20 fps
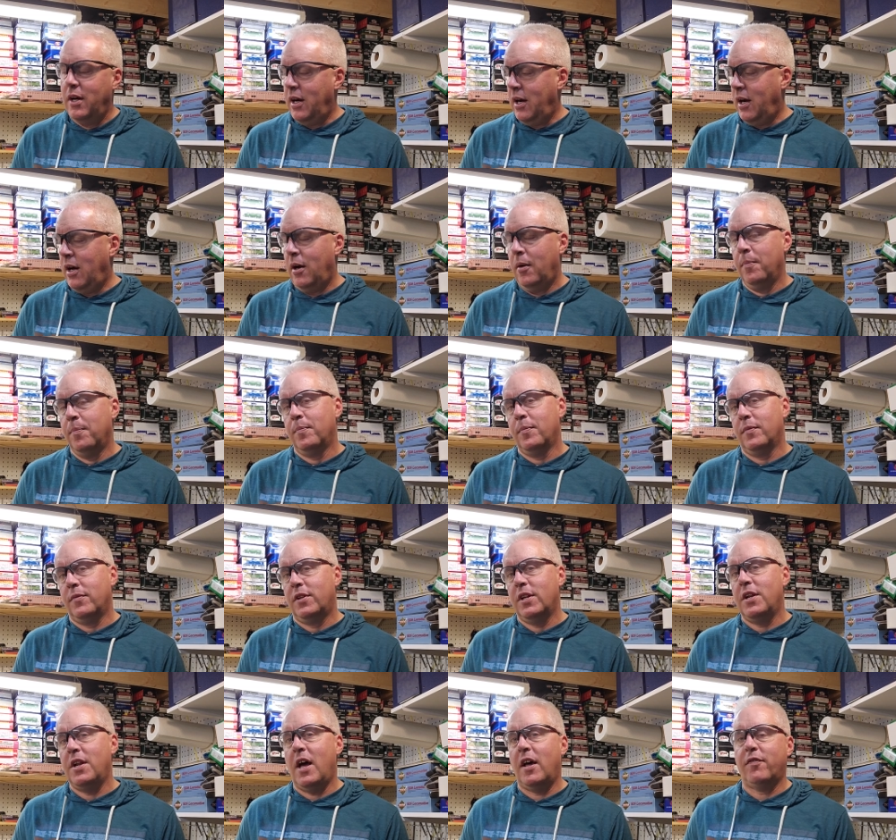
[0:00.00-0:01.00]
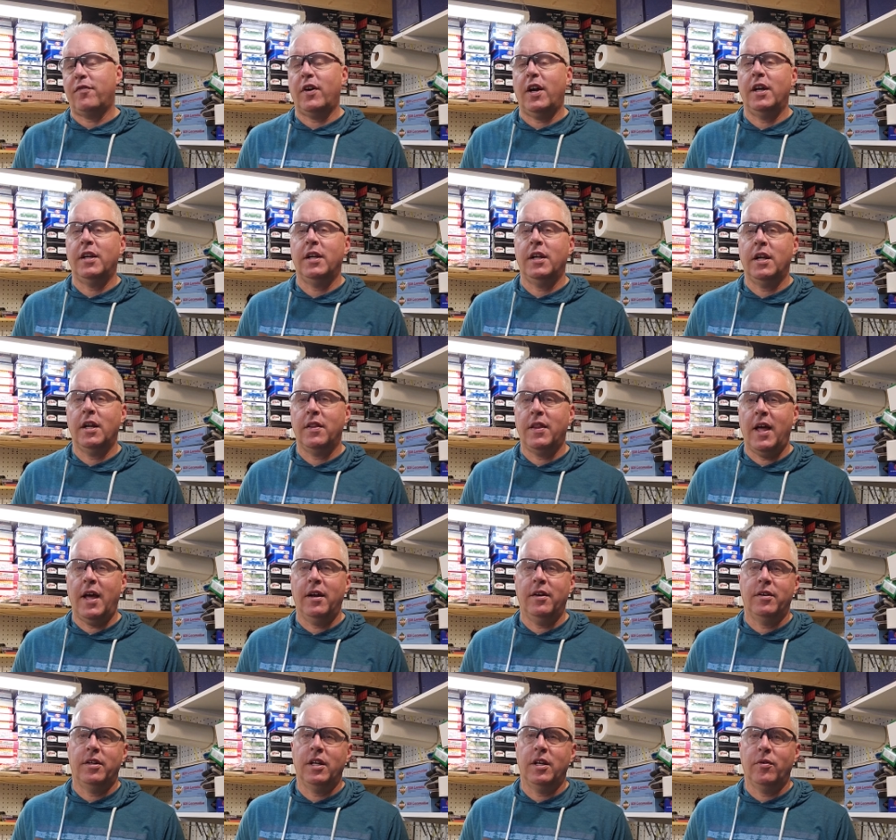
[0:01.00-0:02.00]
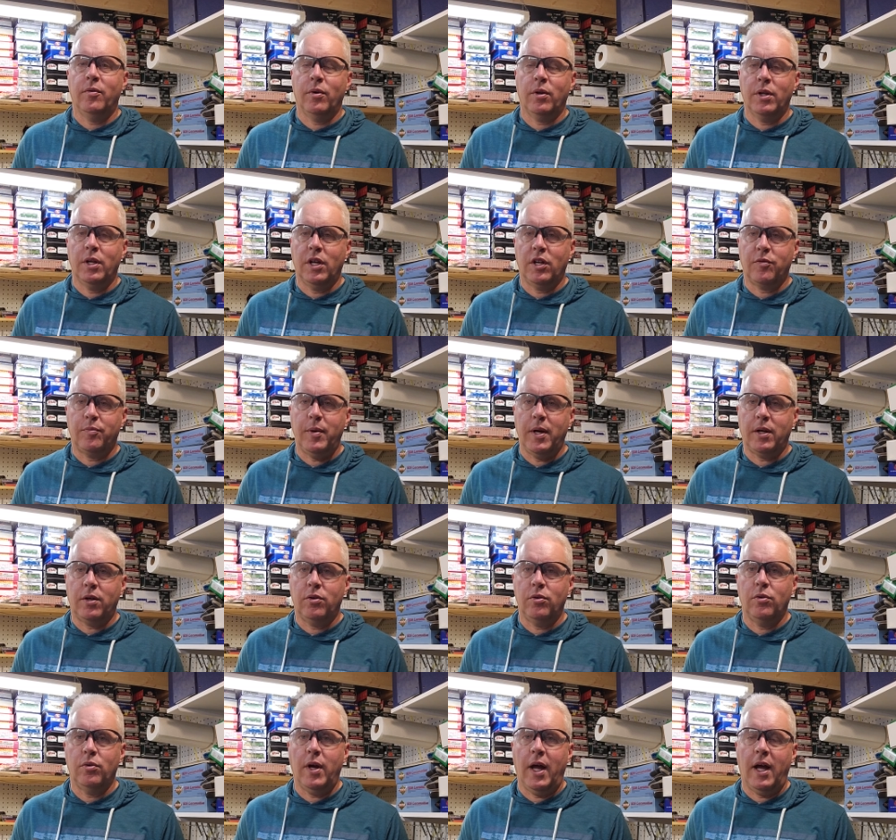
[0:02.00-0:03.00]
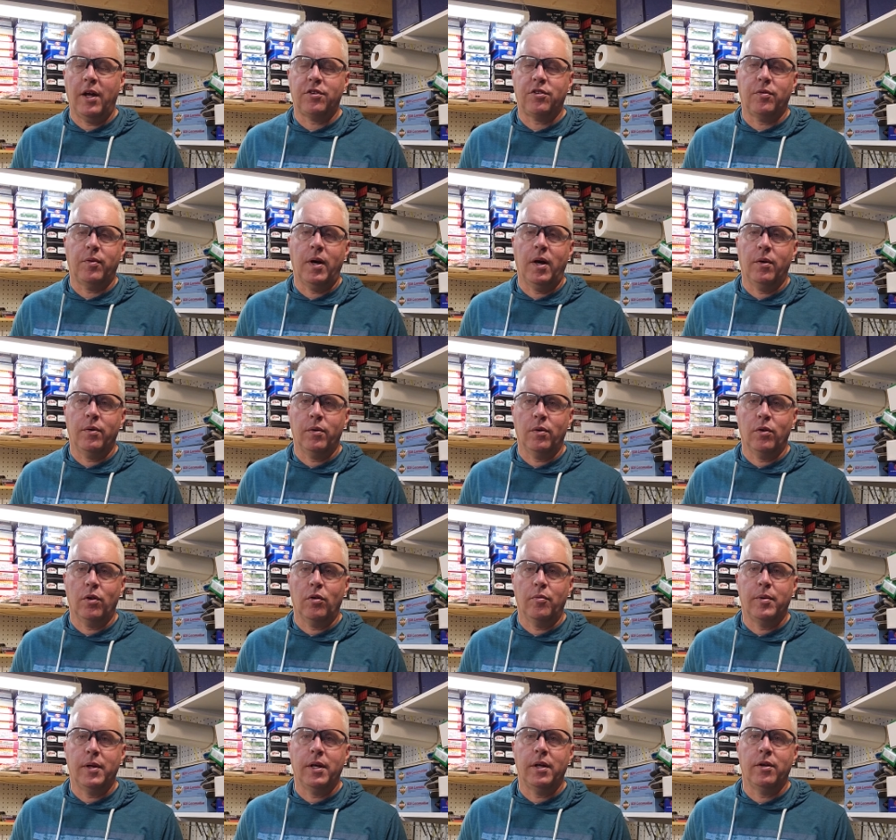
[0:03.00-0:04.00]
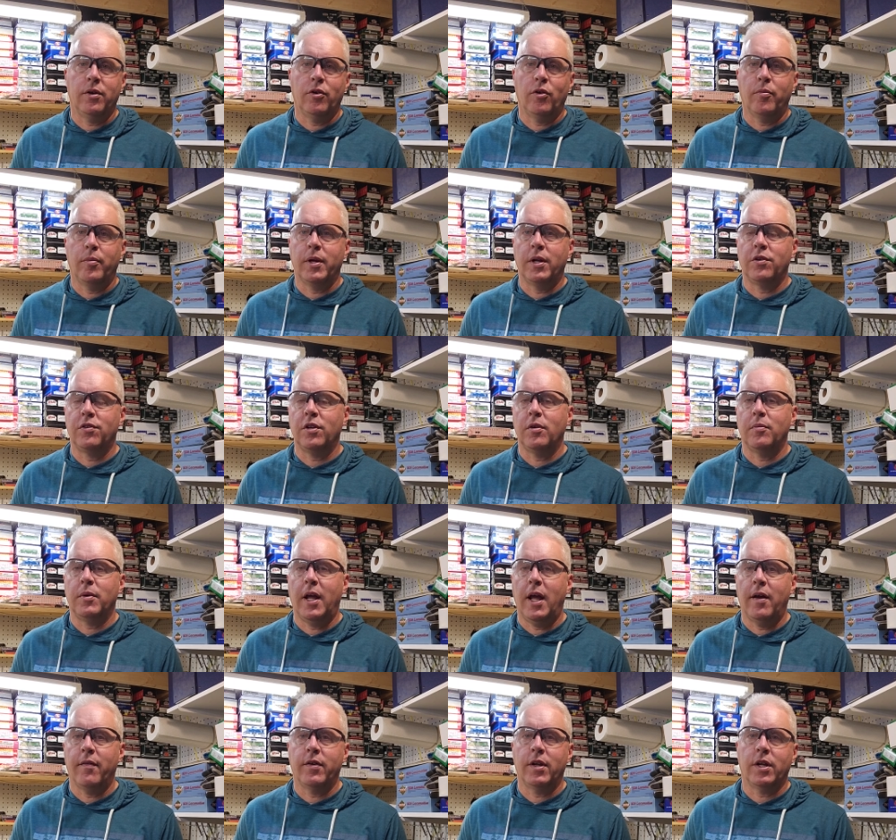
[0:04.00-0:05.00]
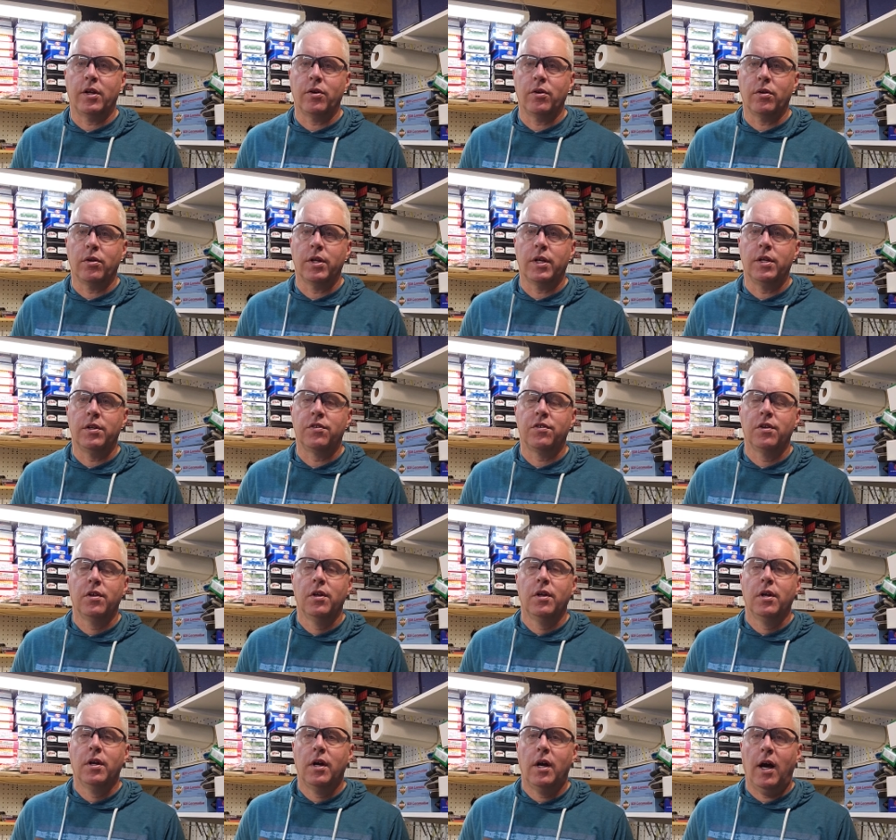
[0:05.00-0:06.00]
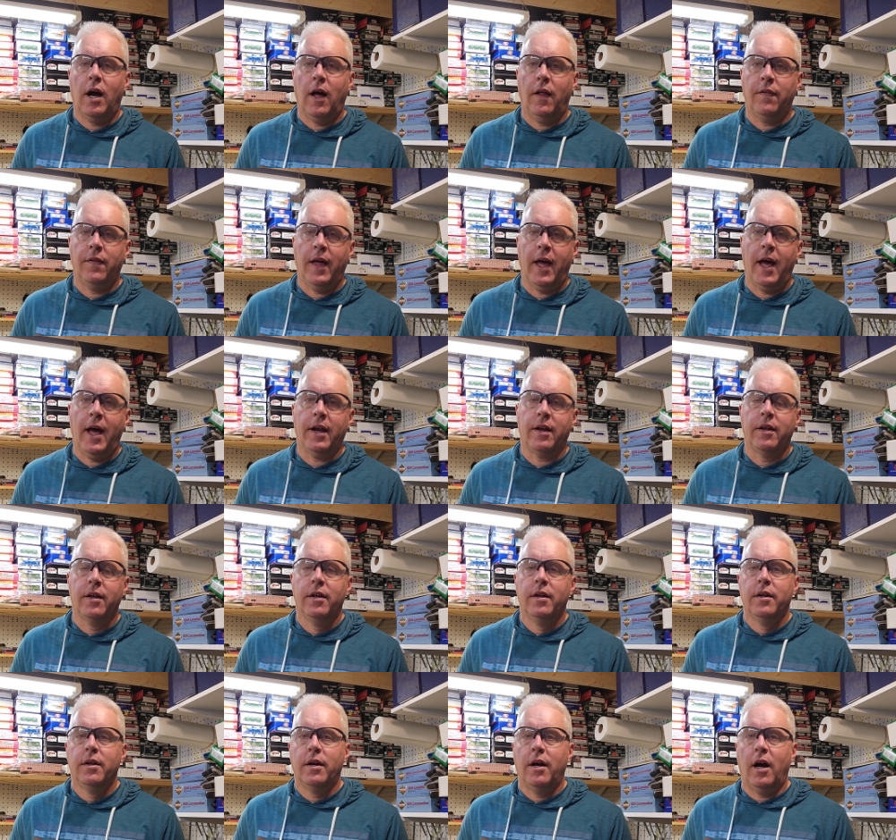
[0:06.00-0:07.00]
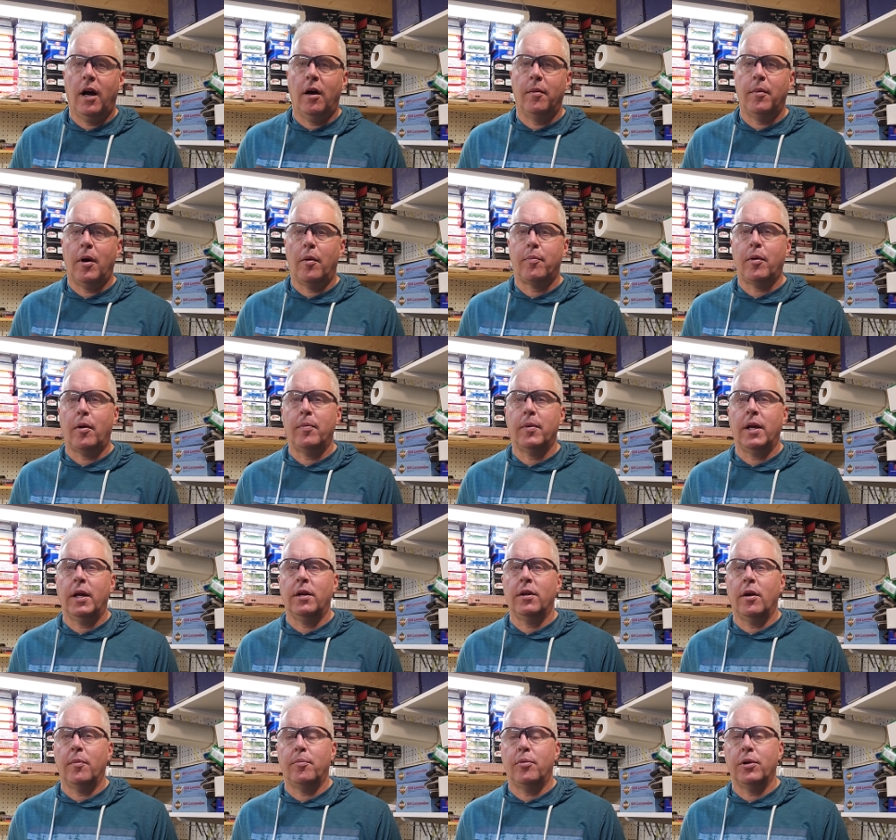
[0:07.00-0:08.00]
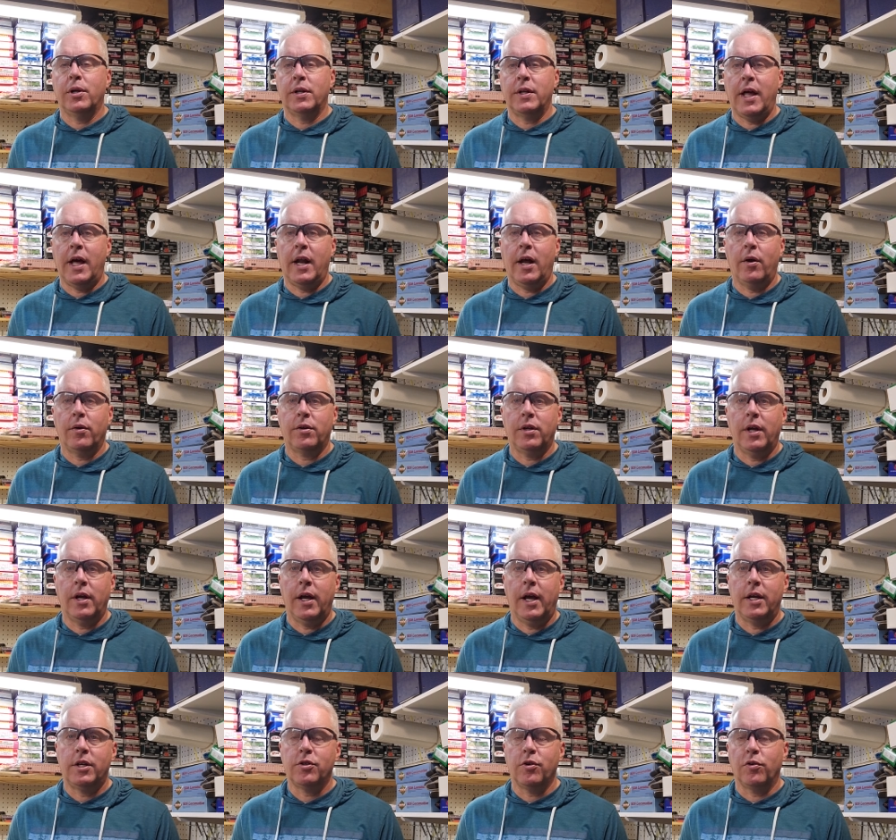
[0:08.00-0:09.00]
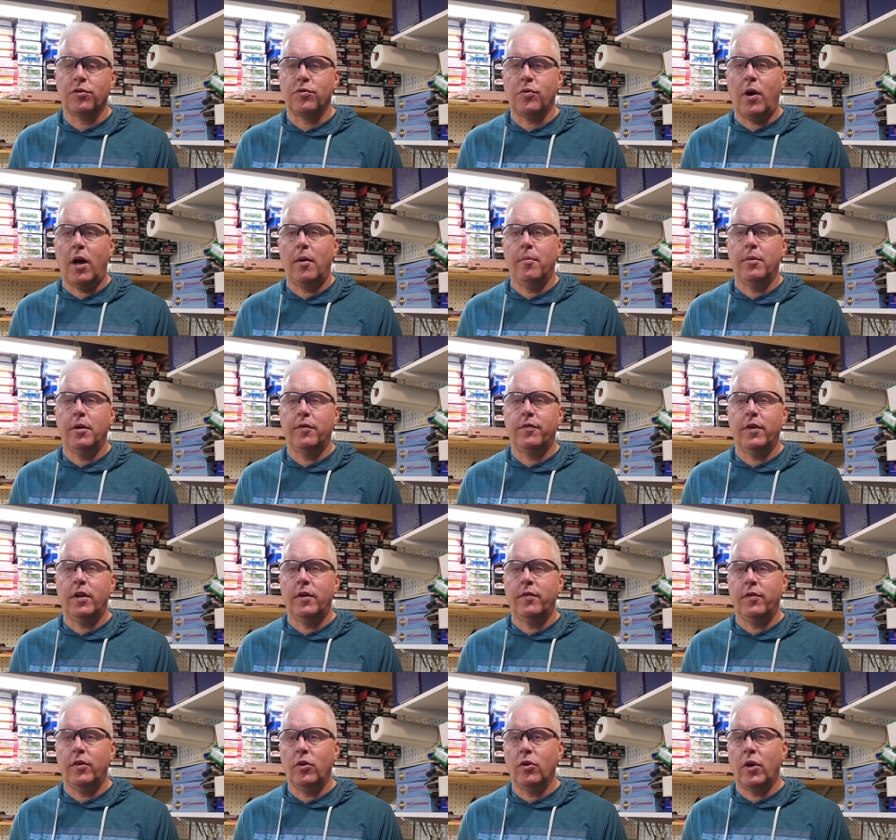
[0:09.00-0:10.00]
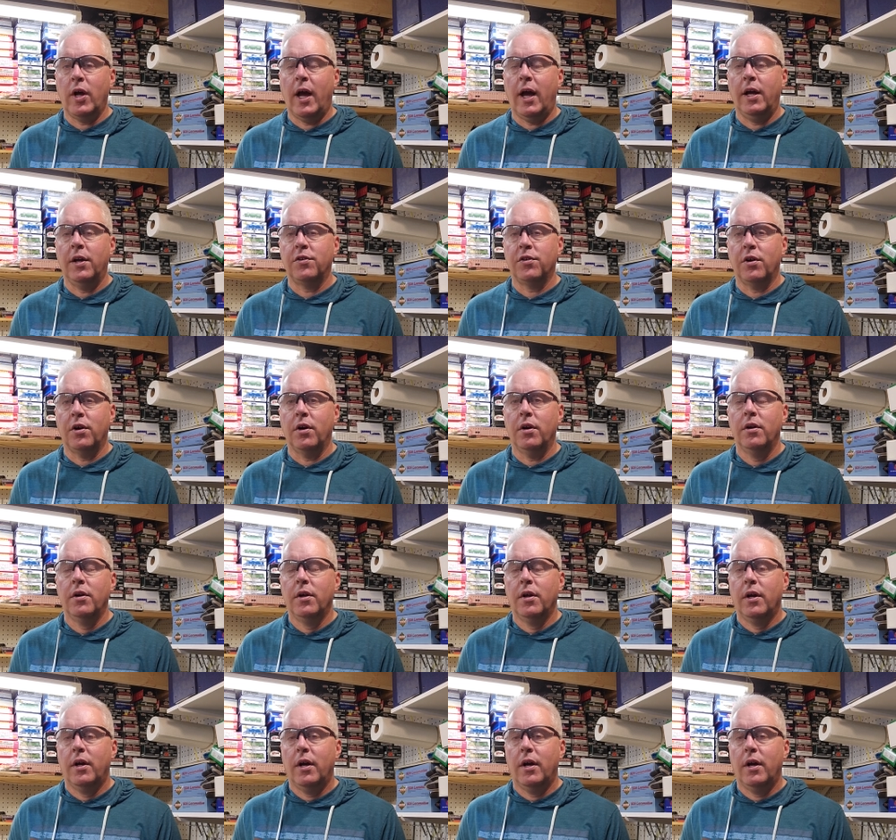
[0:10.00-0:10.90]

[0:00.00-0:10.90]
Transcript: Um, did not find any of that and didn't really expect to. Asked around a little bit and nobody seemed to have any good leads on that. Um, I'll probably end up putting that out to HO Swap, but if any of you guys are